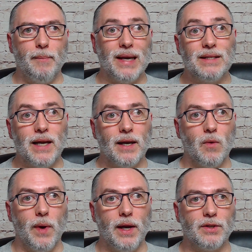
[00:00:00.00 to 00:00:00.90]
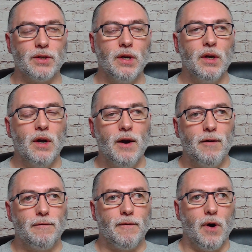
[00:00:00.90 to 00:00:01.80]
big takeaways
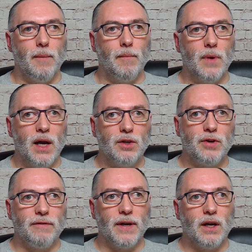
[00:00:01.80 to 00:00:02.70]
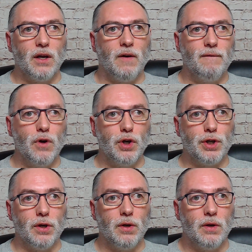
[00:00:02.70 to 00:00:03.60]
from traffic and
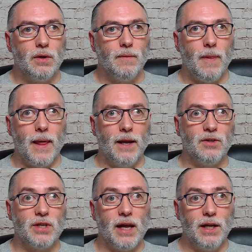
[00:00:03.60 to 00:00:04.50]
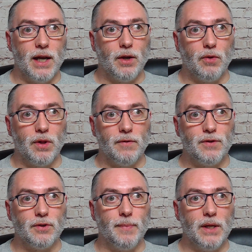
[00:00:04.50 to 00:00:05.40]
conversion in San Diego that they've
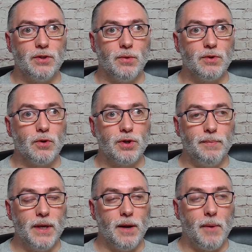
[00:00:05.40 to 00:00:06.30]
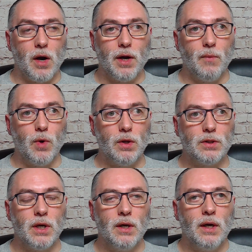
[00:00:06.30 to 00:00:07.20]
just been to in social media marketing
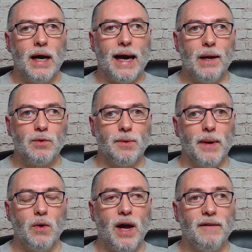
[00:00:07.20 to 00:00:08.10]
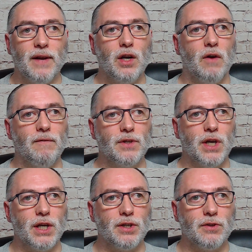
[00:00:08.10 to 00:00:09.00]
world. And it was about having
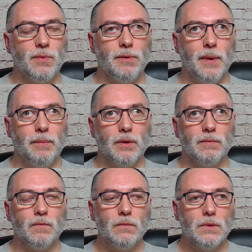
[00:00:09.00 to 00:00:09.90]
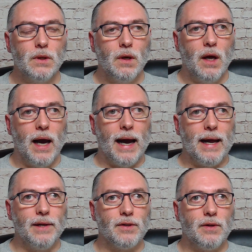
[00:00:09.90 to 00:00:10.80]
conversations with people.
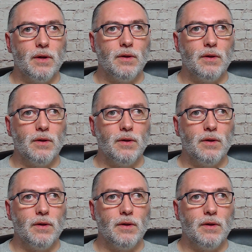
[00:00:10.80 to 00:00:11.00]
And